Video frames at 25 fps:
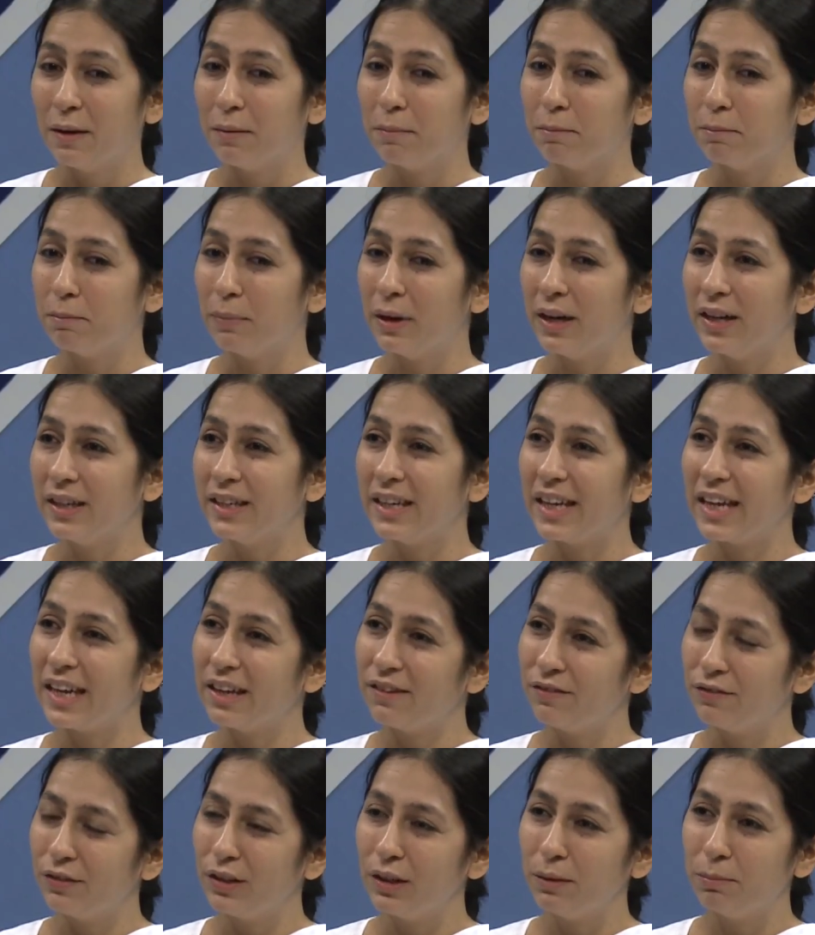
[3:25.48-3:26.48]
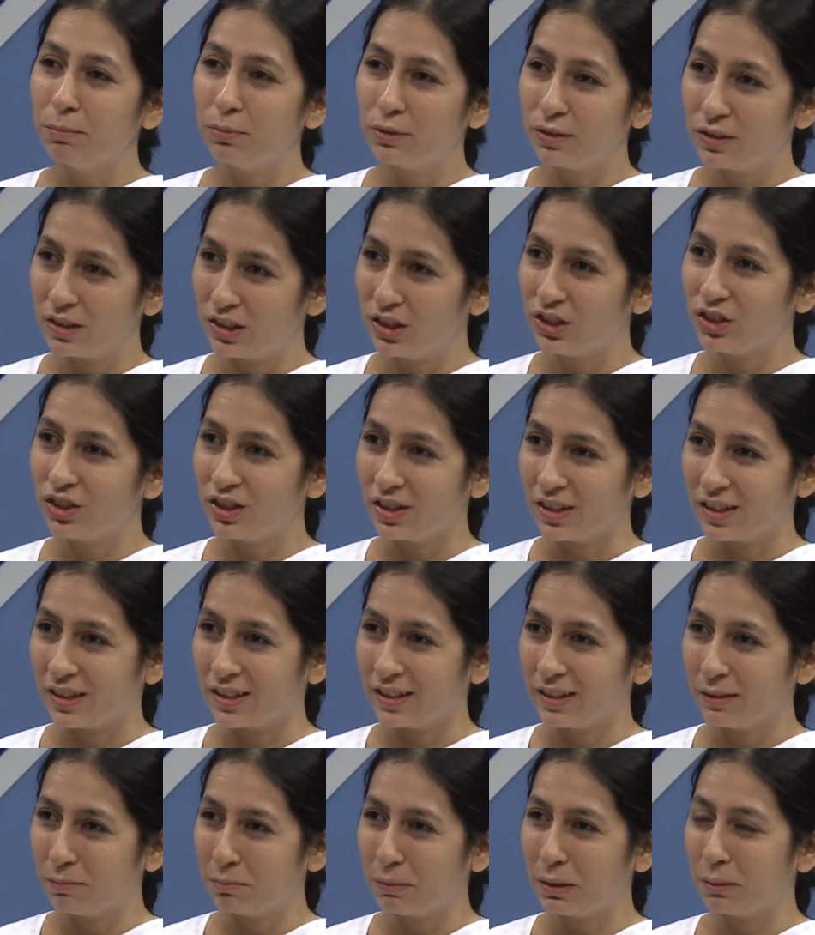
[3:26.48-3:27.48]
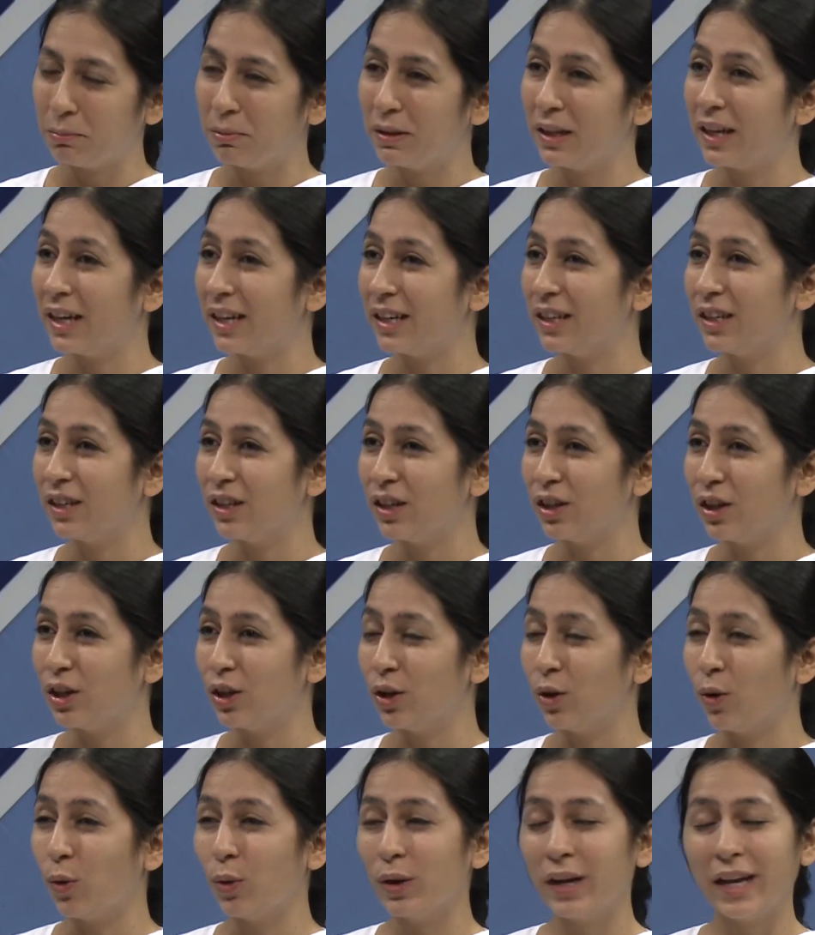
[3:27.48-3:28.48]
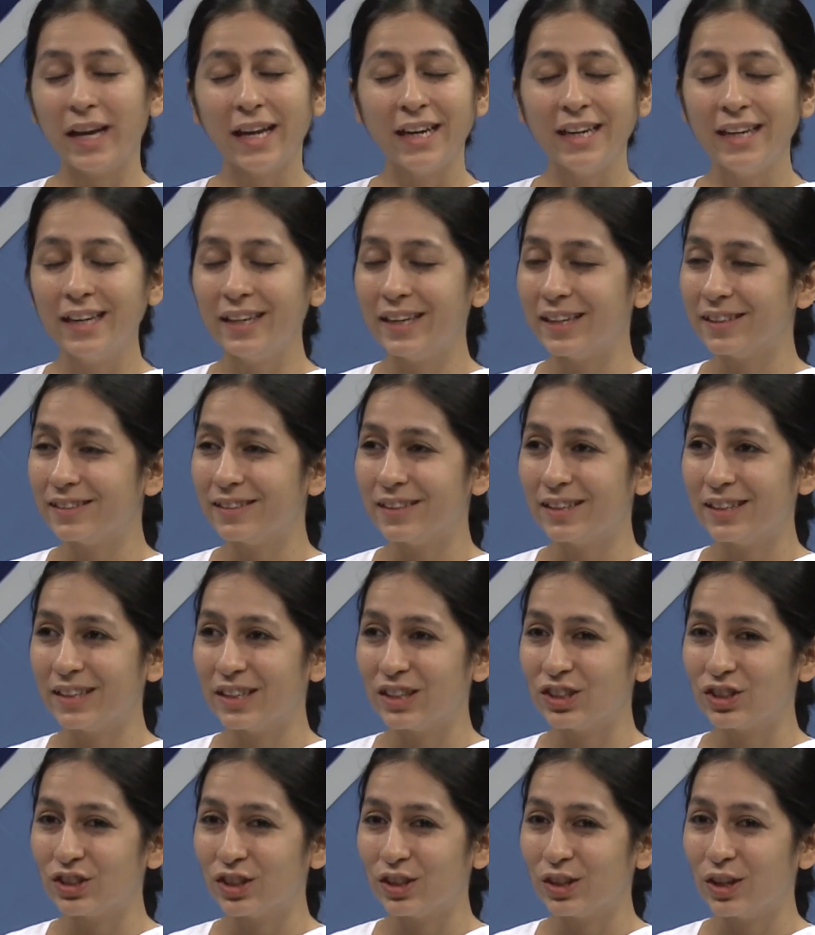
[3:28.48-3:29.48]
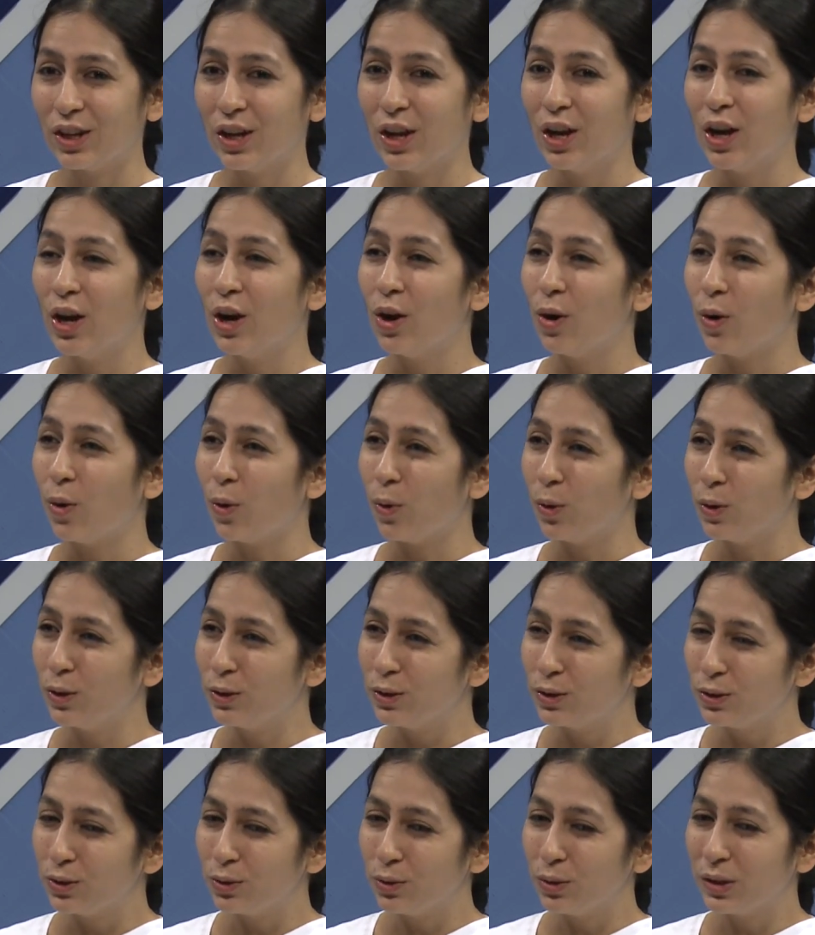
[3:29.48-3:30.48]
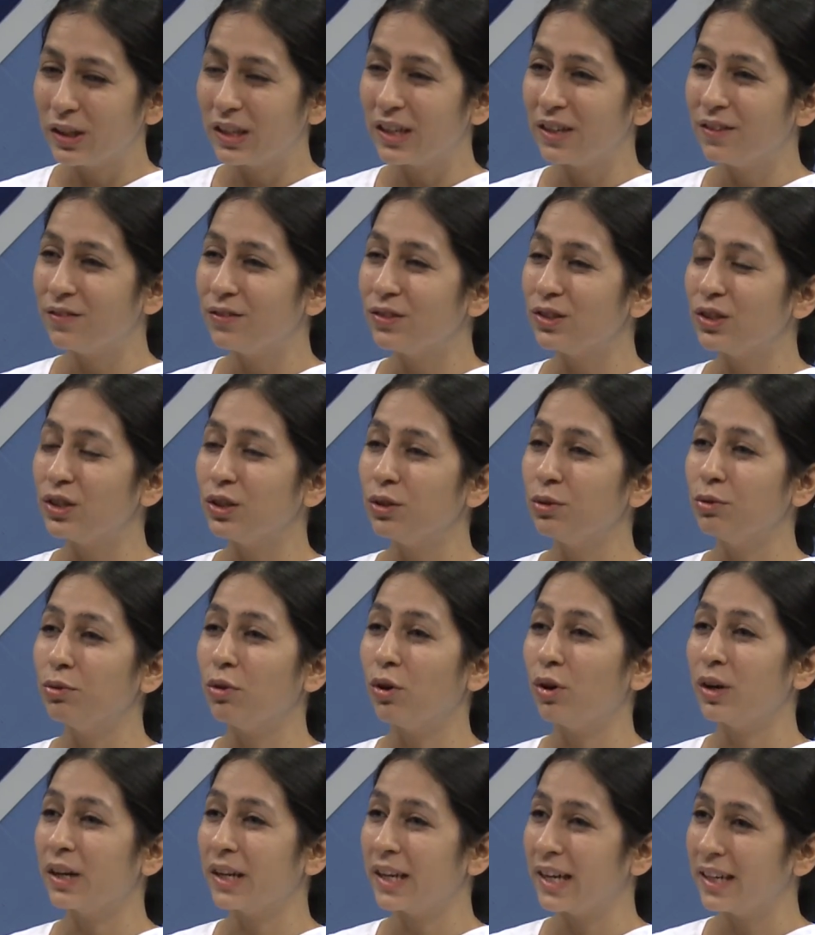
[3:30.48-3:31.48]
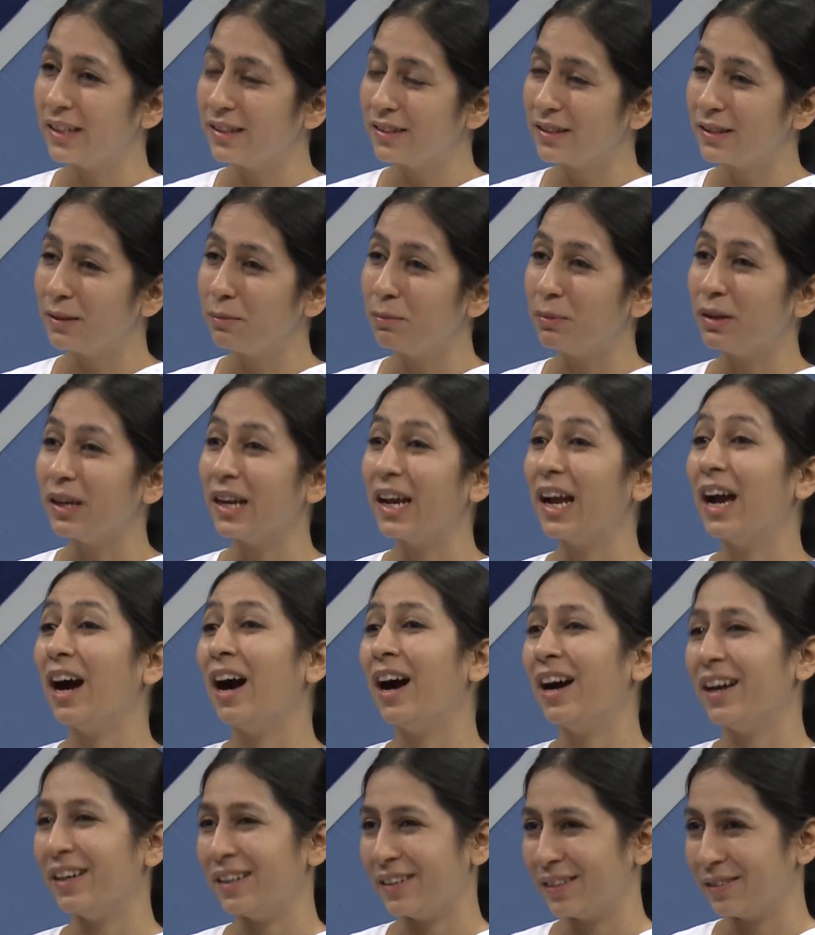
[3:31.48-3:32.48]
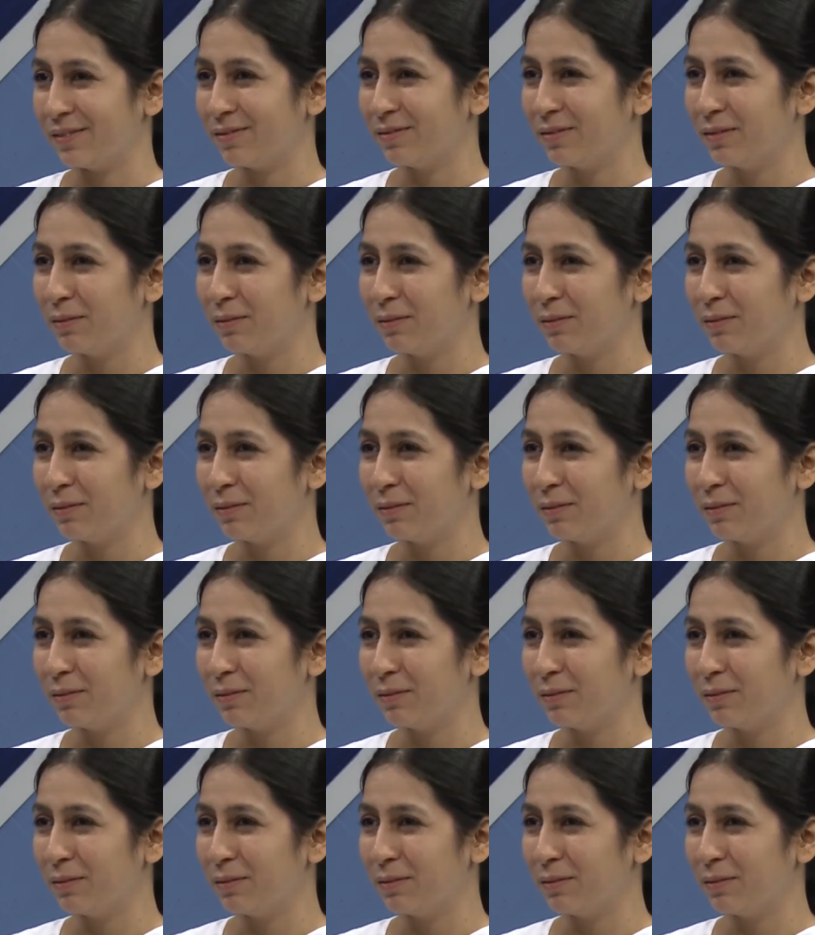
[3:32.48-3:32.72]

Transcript: But every position, maybe head girl or any designation, also gives you or gets some regard.